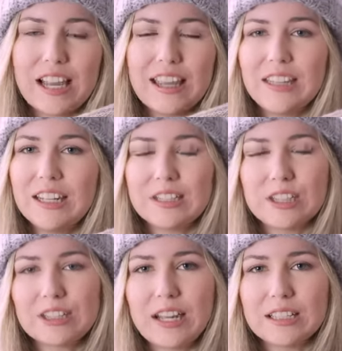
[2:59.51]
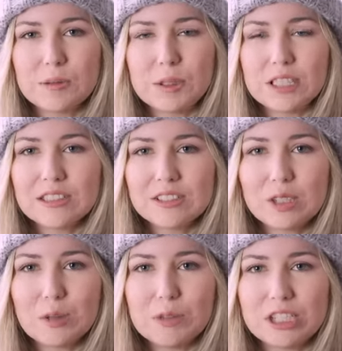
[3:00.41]
and then it just got to be
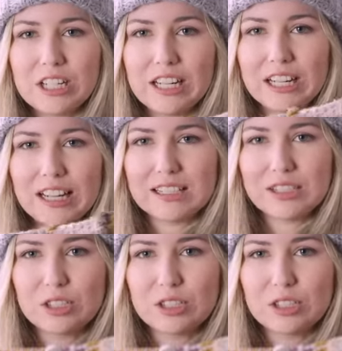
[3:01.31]
so much knitting as the